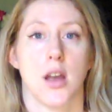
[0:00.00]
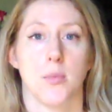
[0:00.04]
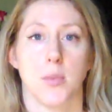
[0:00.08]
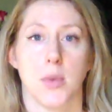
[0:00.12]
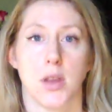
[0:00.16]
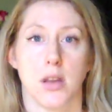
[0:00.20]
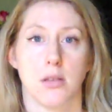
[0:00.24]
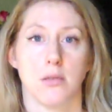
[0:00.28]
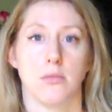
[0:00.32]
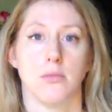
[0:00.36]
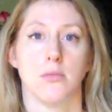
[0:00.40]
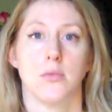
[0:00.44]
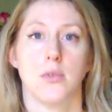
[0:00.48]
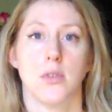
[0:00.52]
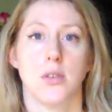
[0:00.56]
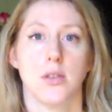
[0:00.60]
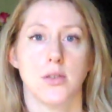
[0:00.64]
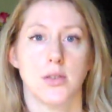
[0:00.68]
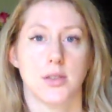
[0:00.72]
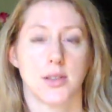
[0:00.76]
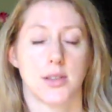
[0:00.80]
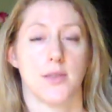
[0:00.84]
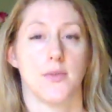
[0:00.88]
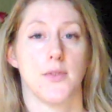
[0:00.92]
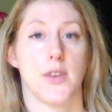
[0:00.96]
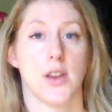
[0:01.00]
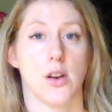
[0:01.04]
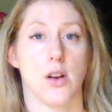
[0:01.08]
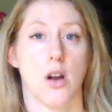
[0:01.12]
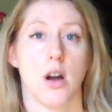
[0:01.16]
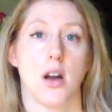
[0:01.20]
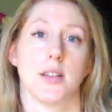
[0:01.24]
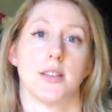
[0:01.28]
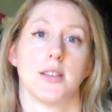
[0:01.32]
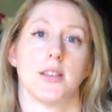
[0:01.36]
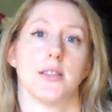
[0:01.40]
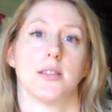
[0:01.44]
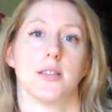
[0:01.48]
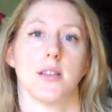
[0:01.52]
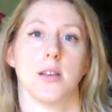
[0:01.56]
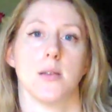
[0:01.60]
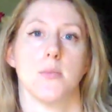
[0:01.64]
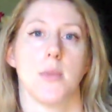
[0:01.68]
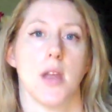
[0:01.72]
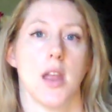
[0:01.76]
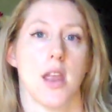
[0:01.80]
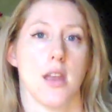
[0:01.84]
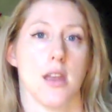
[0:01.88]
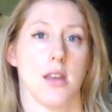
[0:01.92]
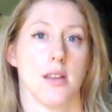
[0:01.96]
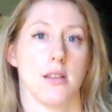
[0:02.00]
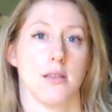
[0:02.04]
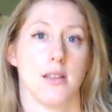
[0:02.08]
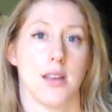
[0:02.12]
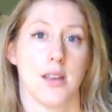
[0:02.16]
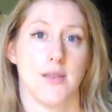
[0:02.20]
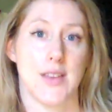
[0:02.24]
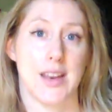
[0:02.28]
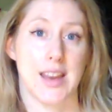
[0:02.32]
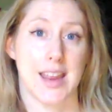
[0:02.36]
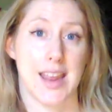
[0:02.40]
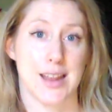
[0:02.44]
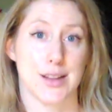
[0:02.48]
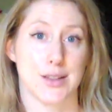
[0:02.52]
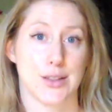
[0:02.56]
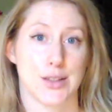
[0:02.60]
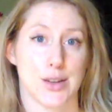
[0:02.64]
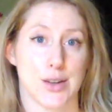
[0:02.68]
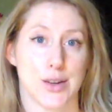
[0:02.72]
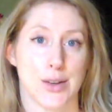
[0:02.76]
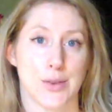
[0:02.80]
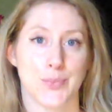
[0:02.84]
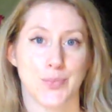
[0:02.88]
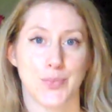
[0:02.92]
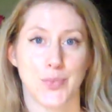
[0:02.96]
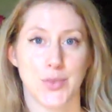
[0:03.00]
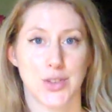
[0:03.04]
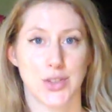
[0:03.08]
I mean, severe autism and even cancer.